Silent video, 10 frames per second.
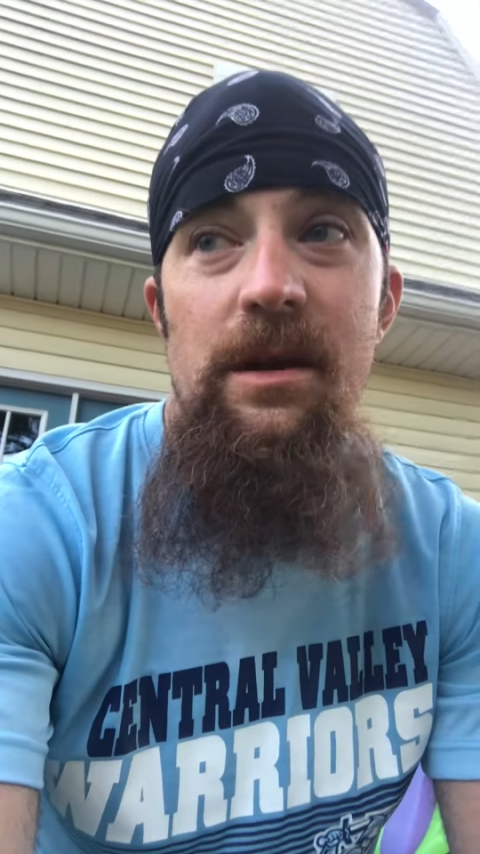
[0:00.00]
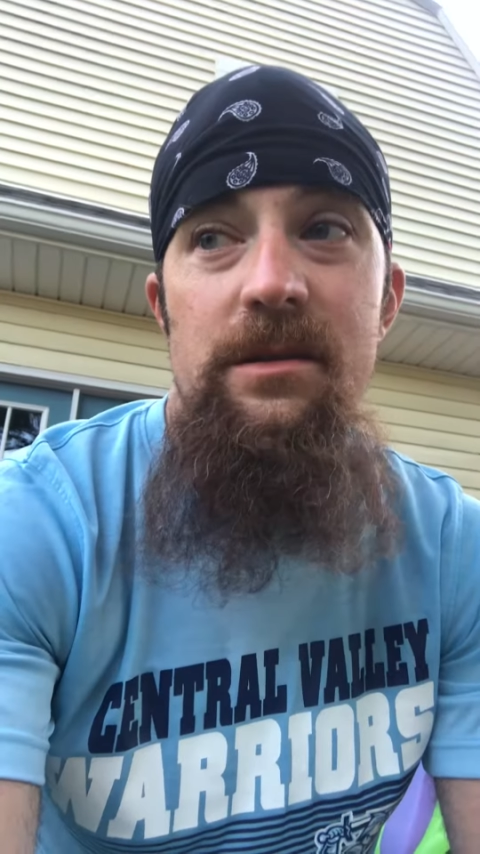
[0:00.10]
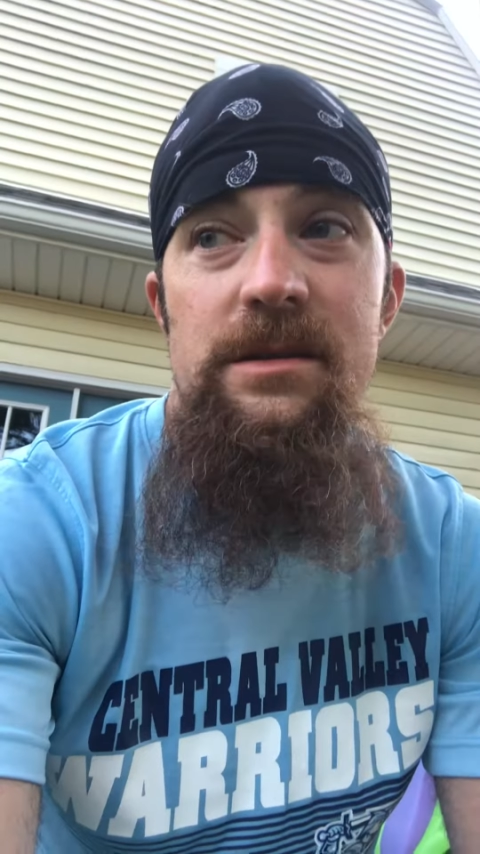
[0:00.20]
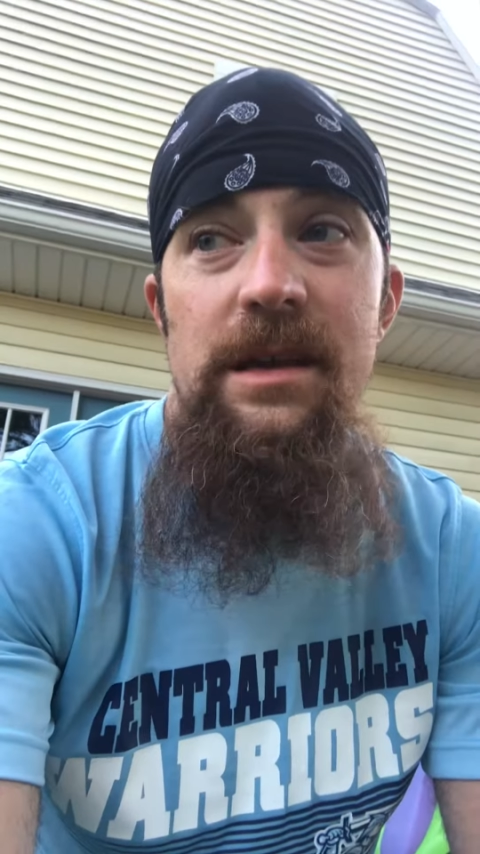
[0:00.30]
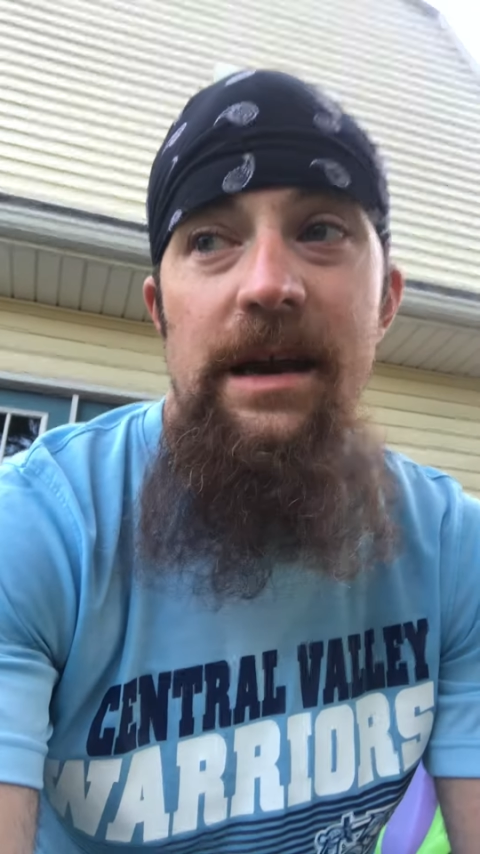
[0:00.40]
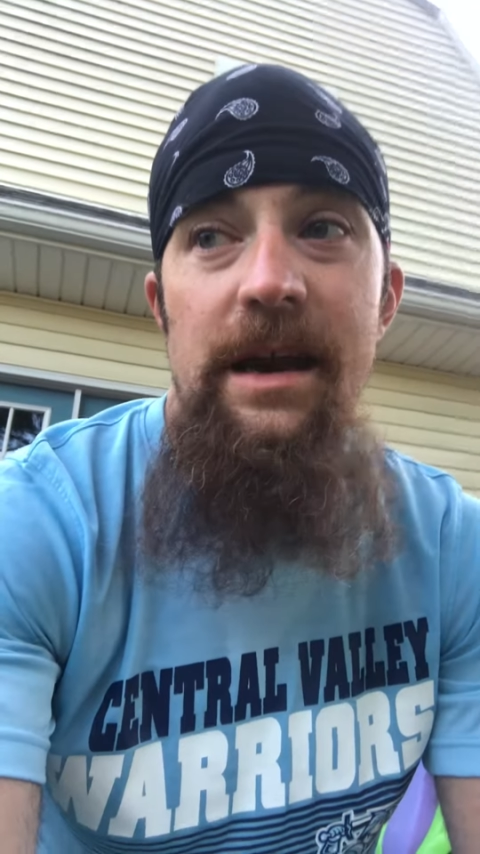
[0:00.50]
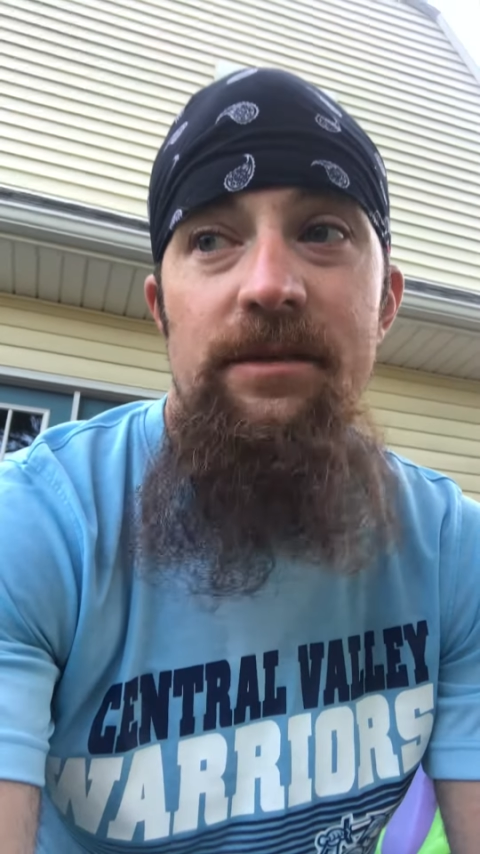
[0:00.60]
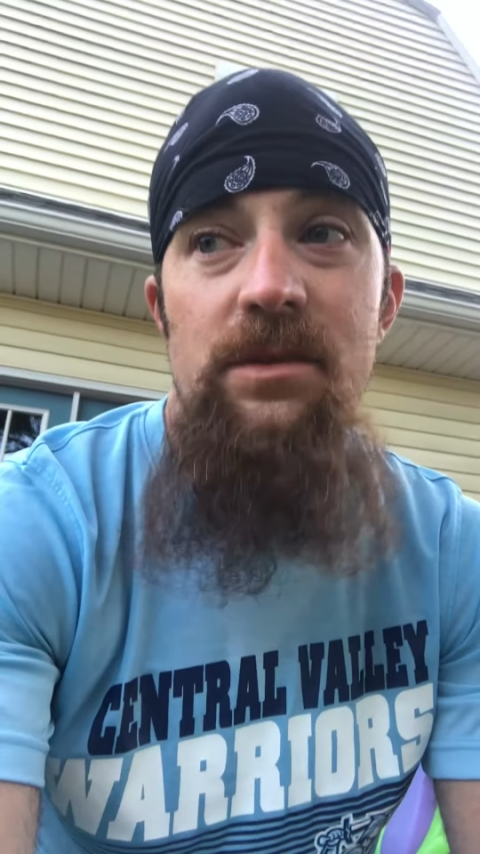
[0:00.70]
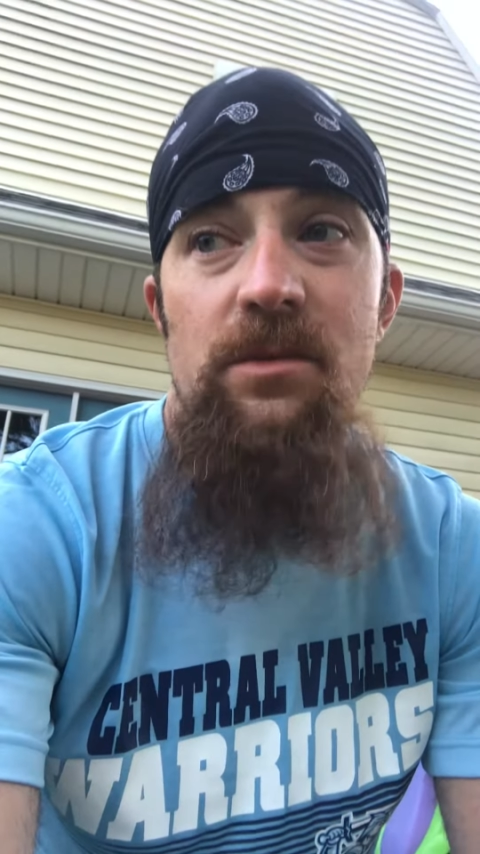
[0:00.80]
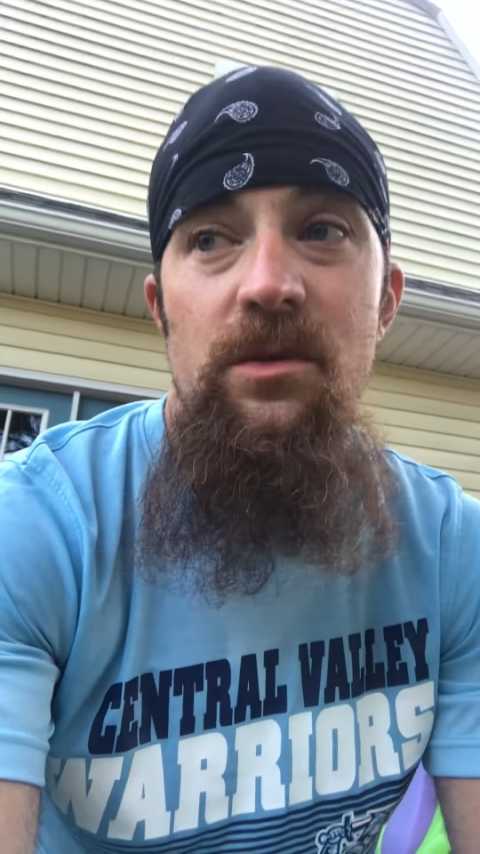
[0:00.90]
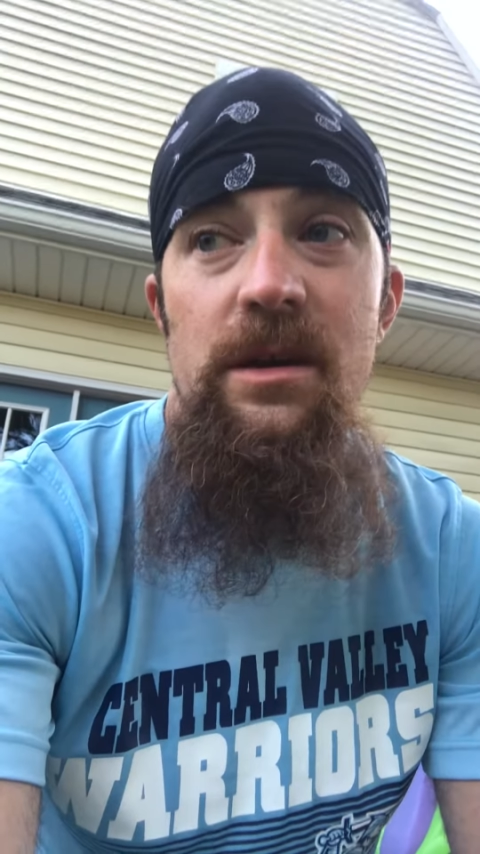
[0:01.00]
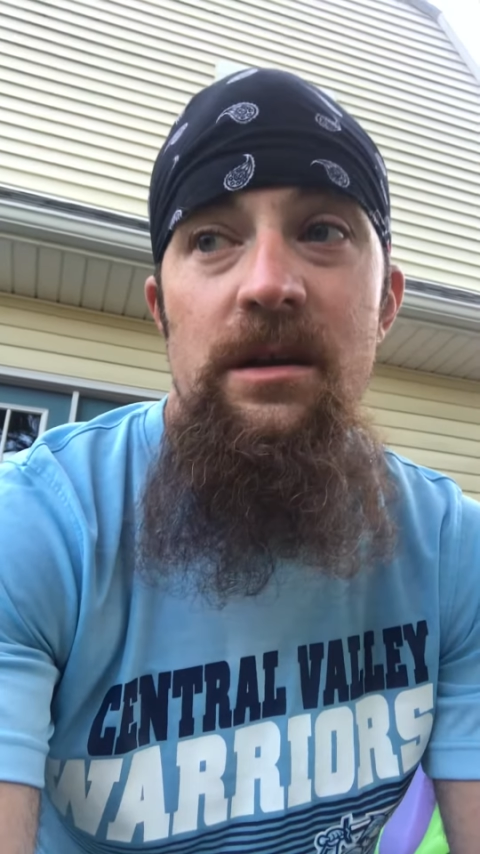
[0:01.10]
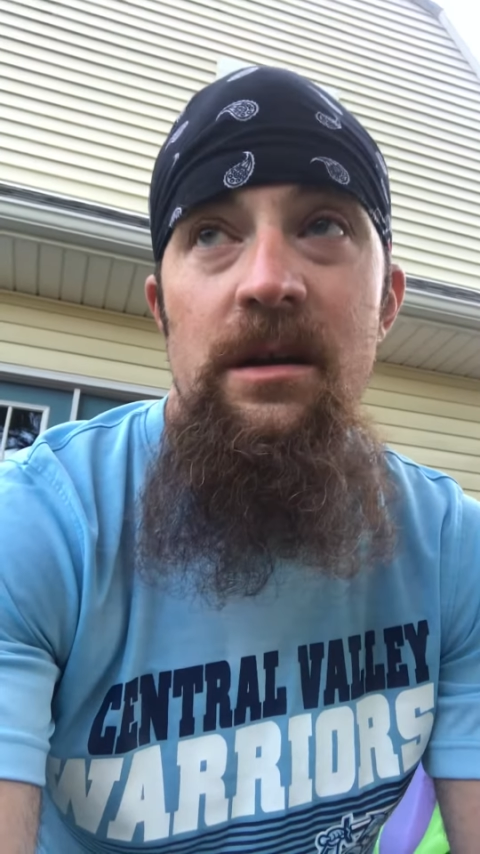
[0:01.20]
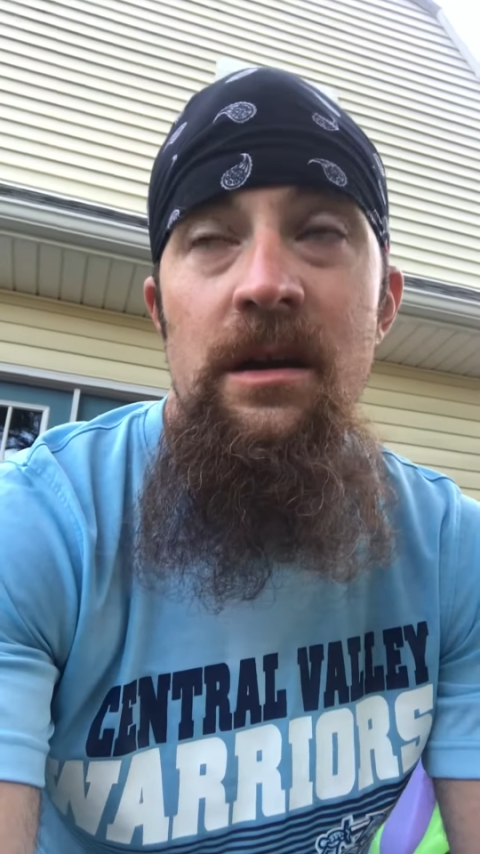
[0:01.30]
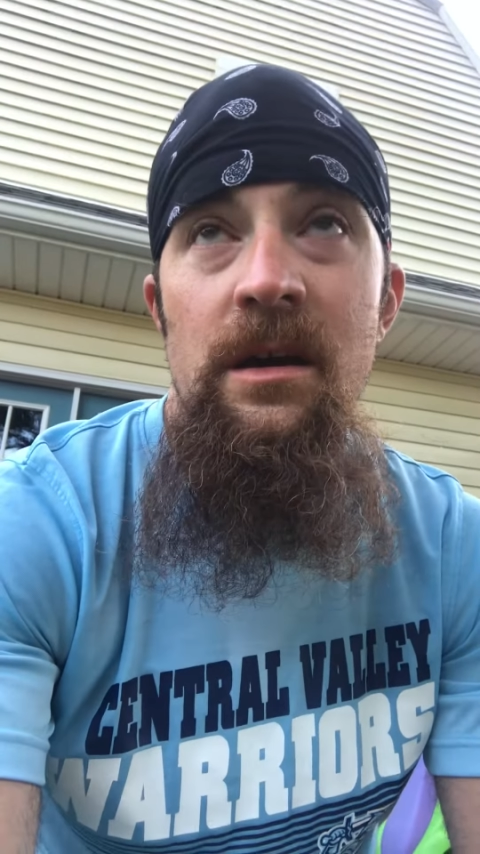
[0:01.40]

hours that I have in the morning.